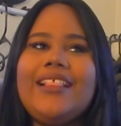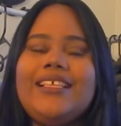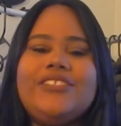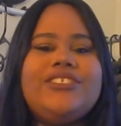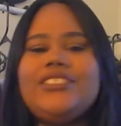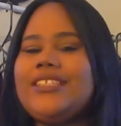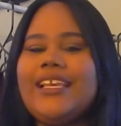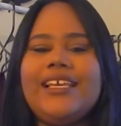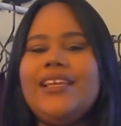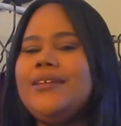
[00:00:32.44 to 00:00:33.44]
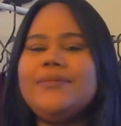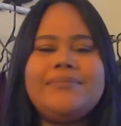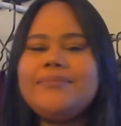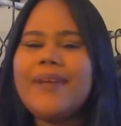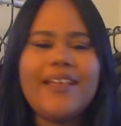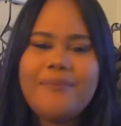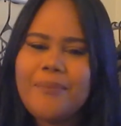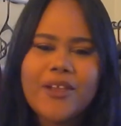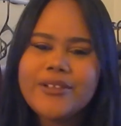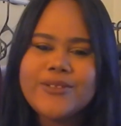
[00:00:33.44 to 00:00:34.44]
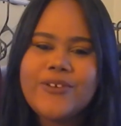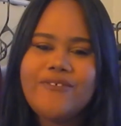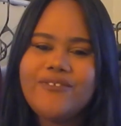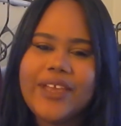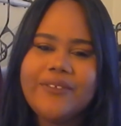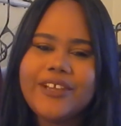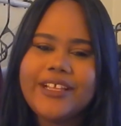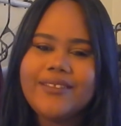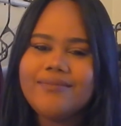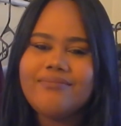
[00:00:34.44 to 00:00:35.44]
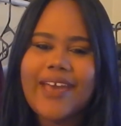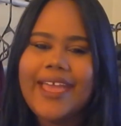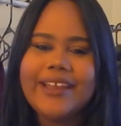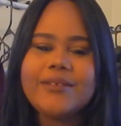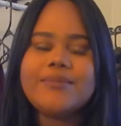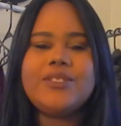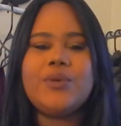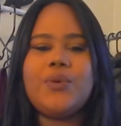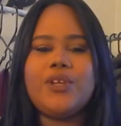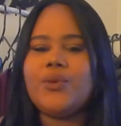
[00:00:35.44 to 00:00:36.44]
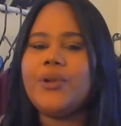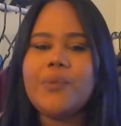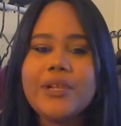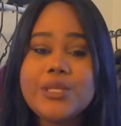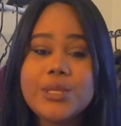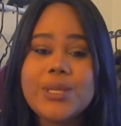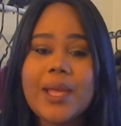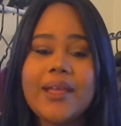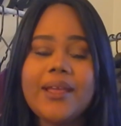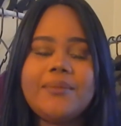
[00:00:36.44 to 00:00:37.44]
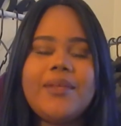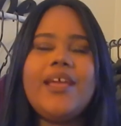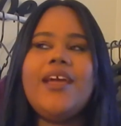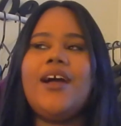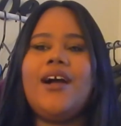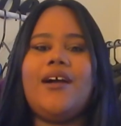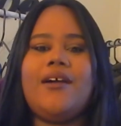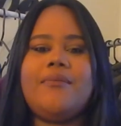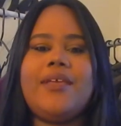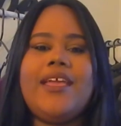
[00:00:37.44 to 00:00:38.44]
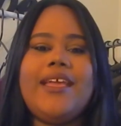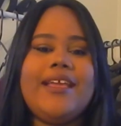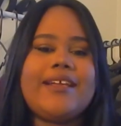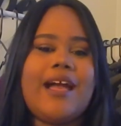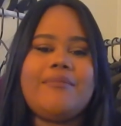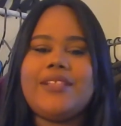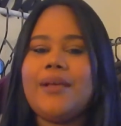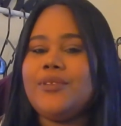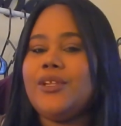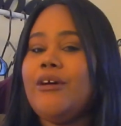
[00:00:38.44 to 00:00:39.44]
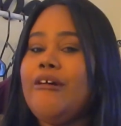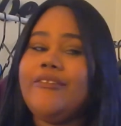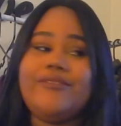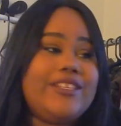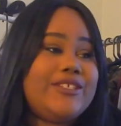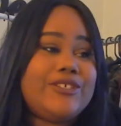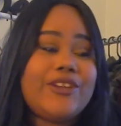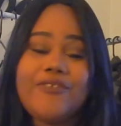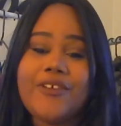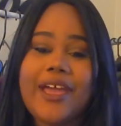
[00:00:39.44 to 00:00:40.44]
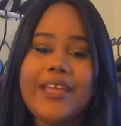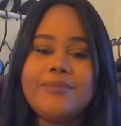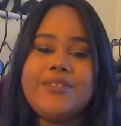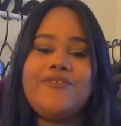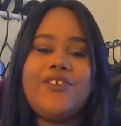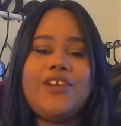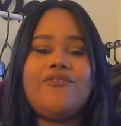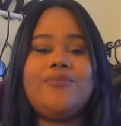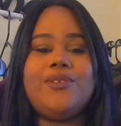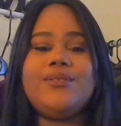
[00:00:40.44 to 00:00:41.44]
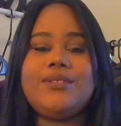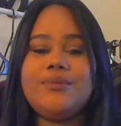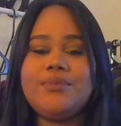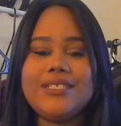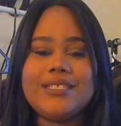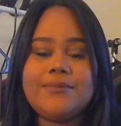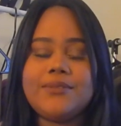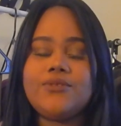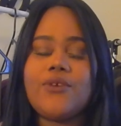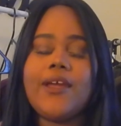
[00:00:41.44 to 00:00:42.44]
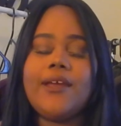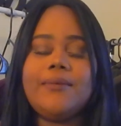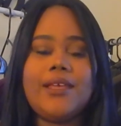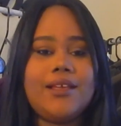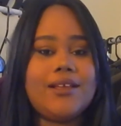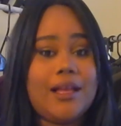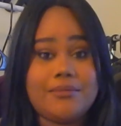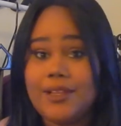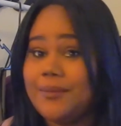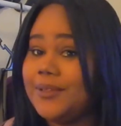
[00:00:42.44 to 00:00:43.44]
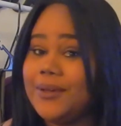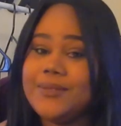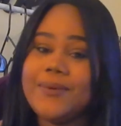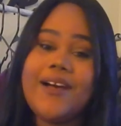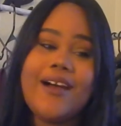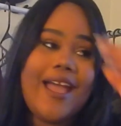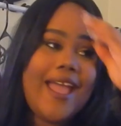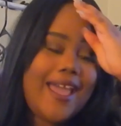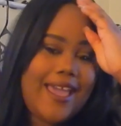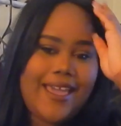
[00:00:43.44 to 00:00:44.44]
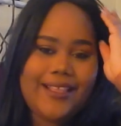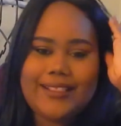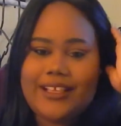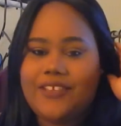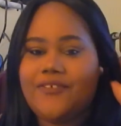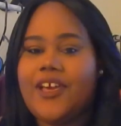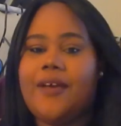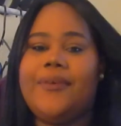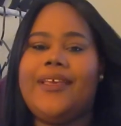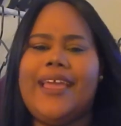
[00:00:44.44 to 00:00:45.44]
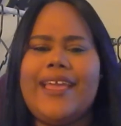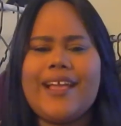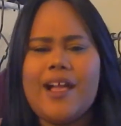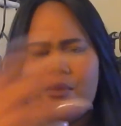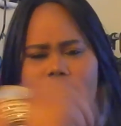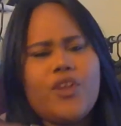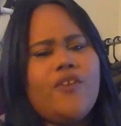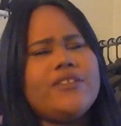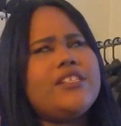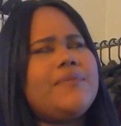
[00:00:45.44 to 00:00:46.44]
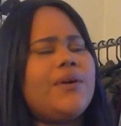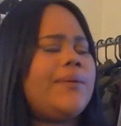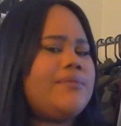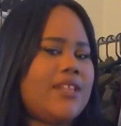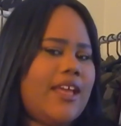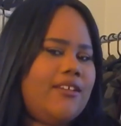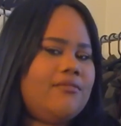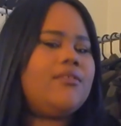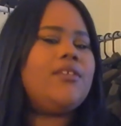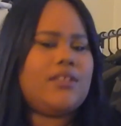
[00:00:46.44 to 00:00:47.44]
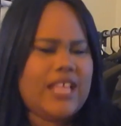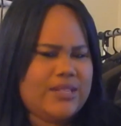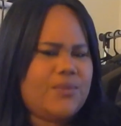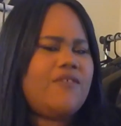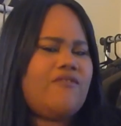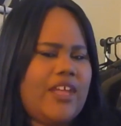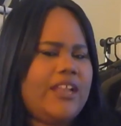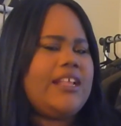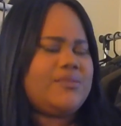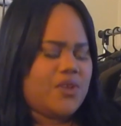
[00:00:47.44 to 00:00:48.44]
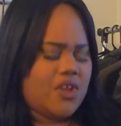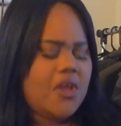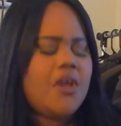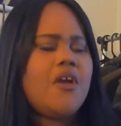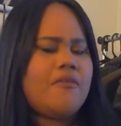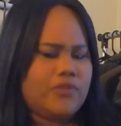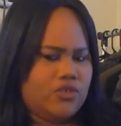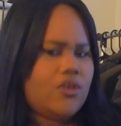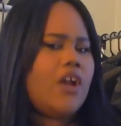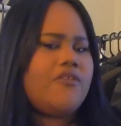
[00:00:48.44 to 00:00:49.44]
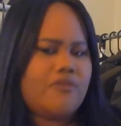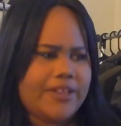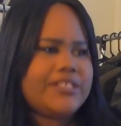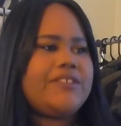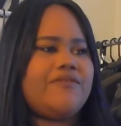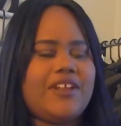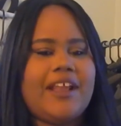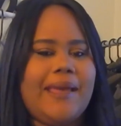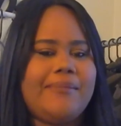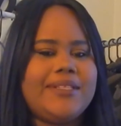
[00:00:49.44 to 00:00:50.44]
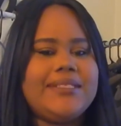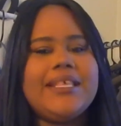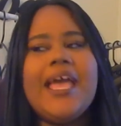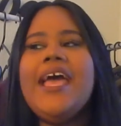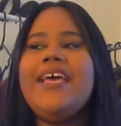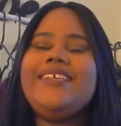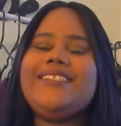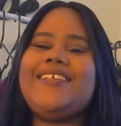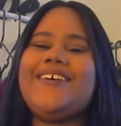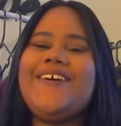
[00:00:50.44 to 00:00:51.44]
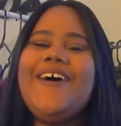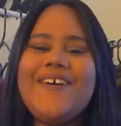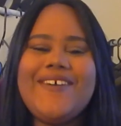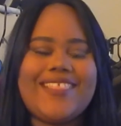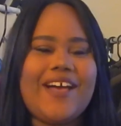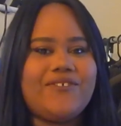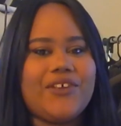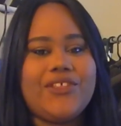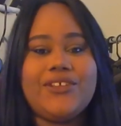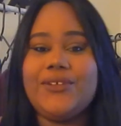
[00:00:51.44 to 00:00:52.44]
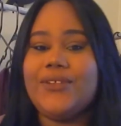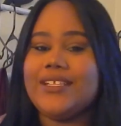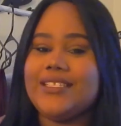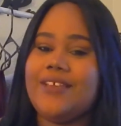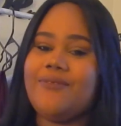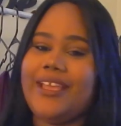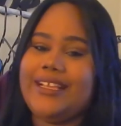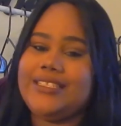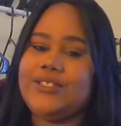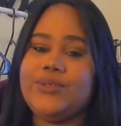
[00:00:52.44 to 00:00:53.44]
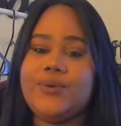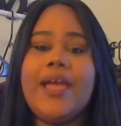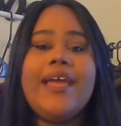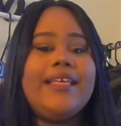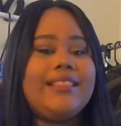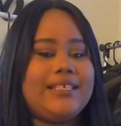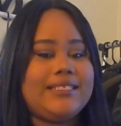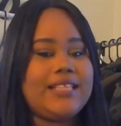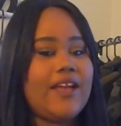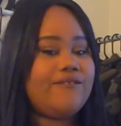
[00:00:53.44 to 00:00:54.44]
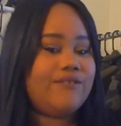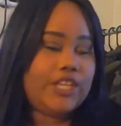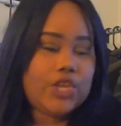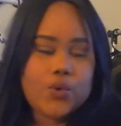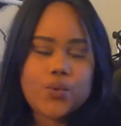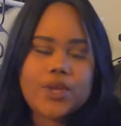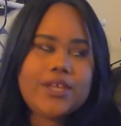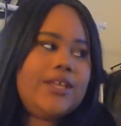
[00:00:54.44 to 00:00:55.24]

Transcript: these are just like my personal favorite items to wear during the winter time. Comment down below if these are your favorite items. If you're from YouTube, please like, subscribe, and comment down below as well. And thank you for coming, and come on over to my website. That's where the fun, that's where the rest of the fun happens. So without further ado, let's get right into this video.